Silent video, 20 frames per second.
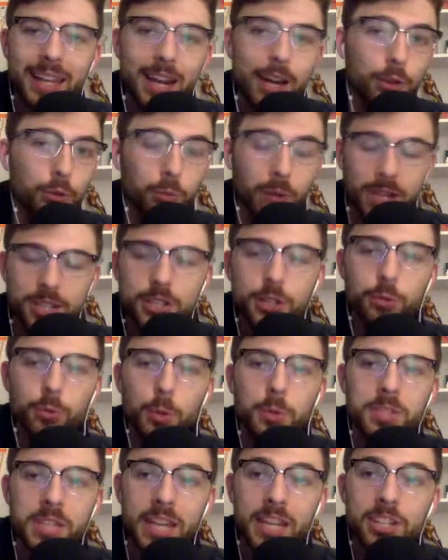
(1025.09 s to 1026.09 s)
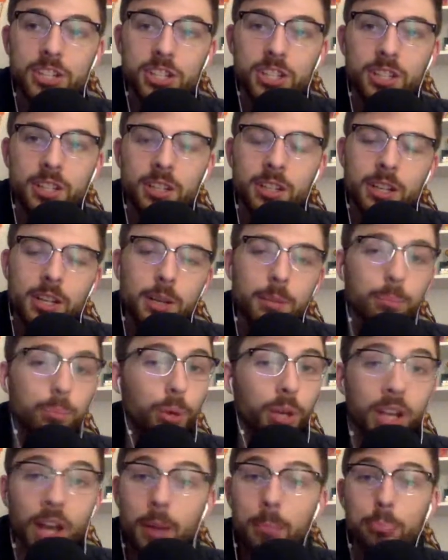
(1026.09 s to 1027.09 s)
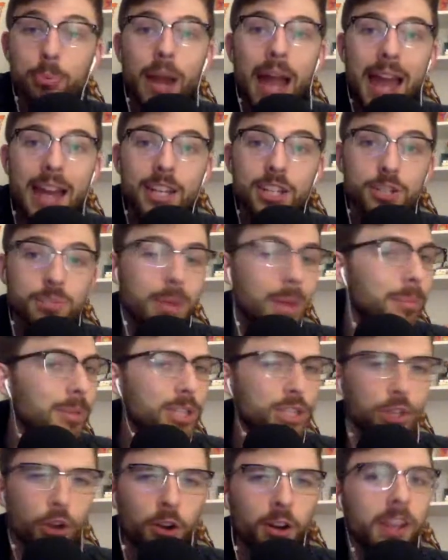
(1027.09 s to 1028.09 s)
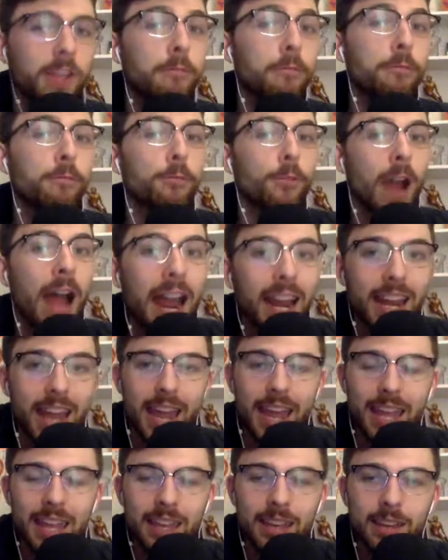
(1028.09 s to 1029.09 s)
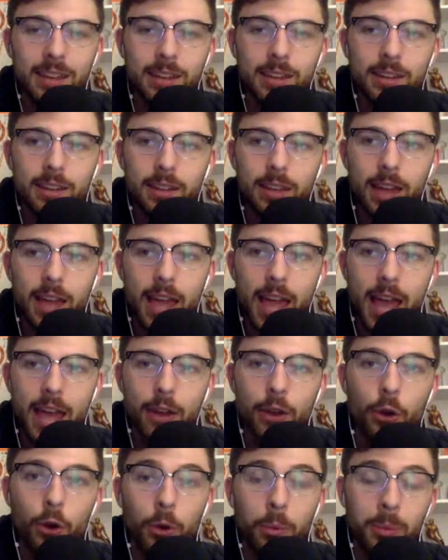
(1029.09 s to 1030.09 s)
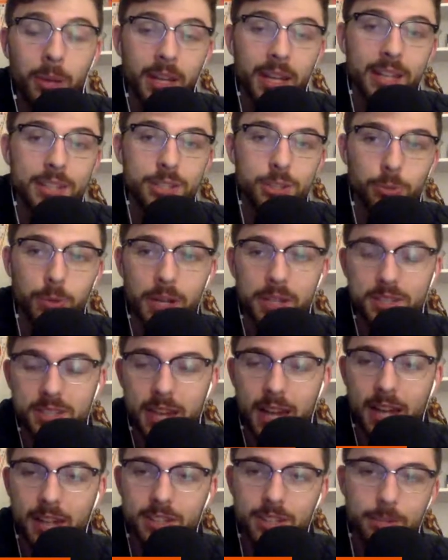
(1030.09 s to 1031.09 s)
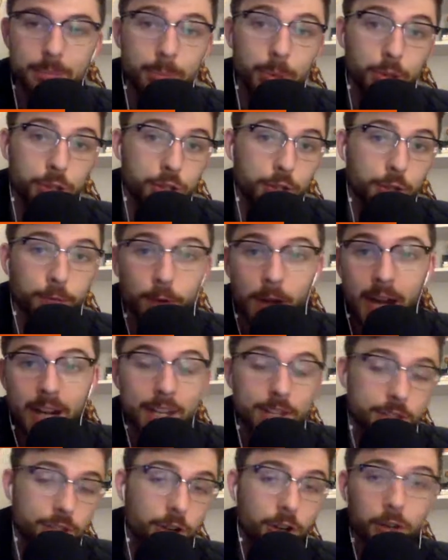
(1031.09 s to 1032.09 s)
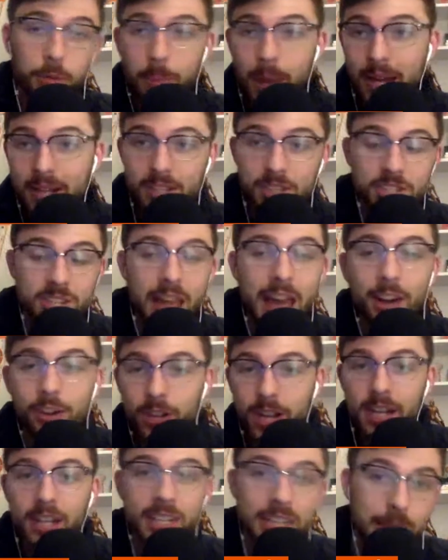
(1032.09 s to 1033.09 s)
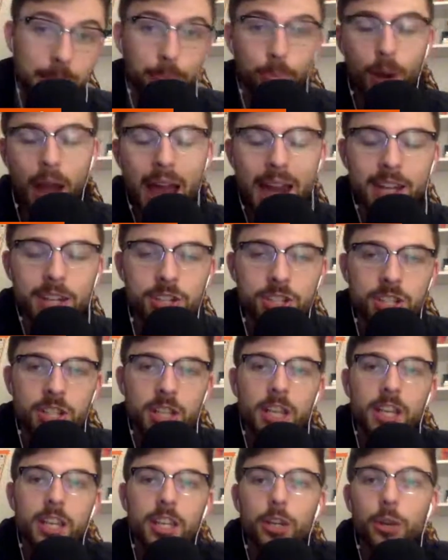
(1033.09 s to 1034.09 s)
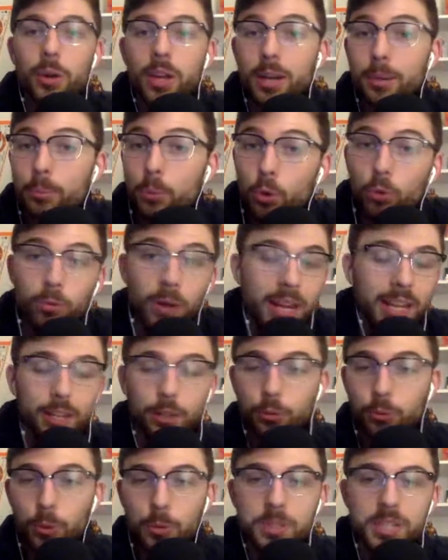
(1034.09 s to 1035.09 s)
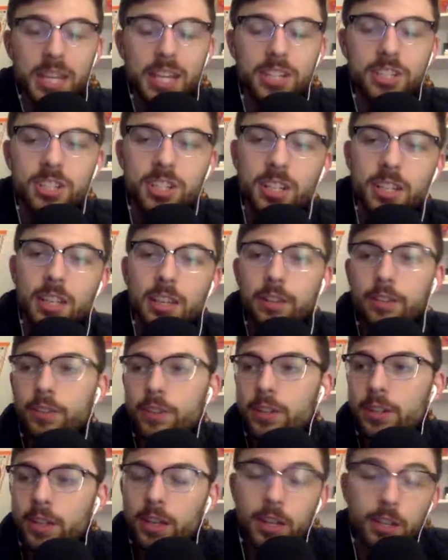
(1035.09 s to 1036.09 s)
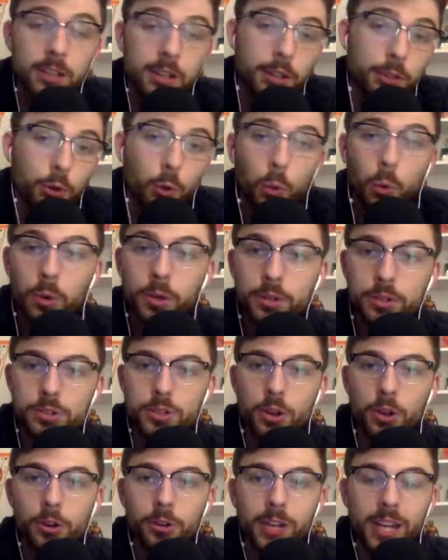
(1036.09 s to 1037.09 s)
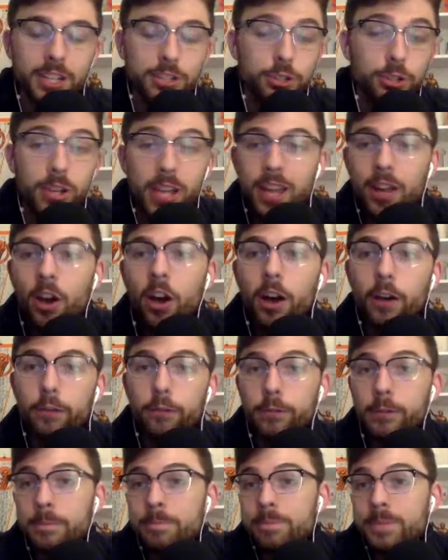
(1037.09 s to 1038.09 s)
kind of the rest of the rotation, bring up Bradish, maybe start him Friday at home against the Red Sox and push your Friday starter back to Saturday to keep Bradish, you know, in a more regular rotation and give another Orioles starter an extra day off.